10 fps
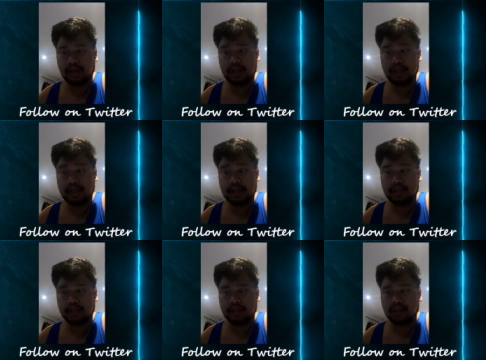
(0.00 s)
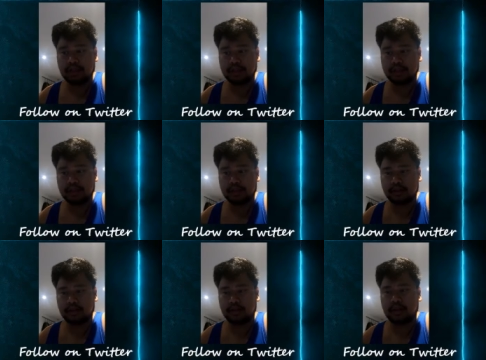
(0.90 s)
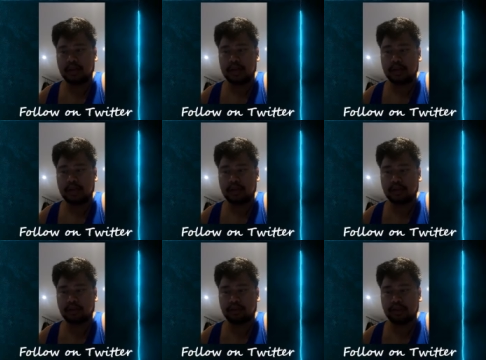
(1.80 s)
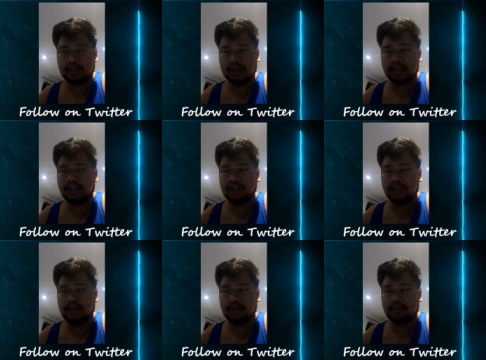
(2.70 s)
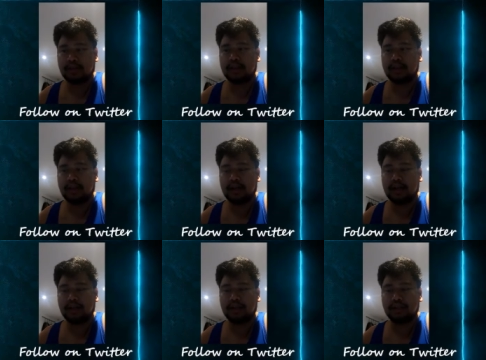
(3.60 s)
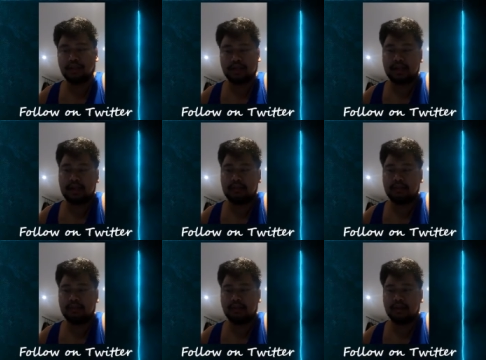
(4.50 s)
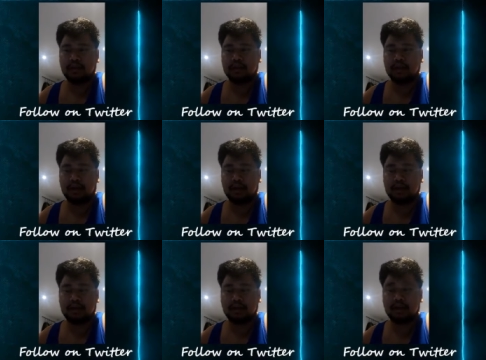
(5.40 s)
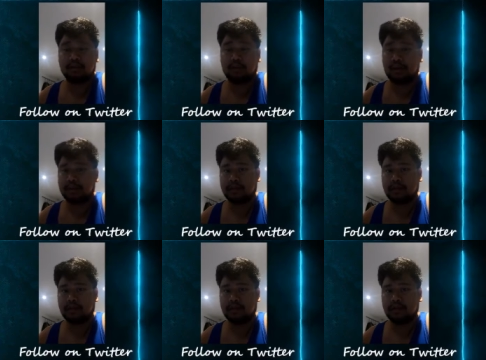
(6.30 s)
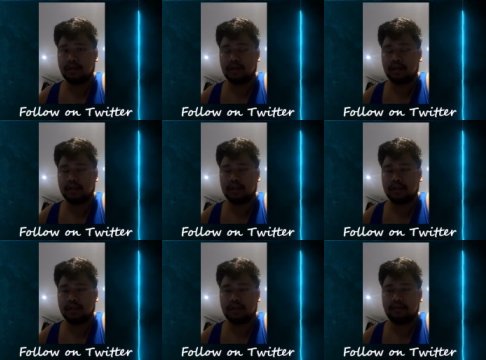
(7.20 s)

And they don't shield, so they have so much energy. And right there, I shouldn't have swapped, because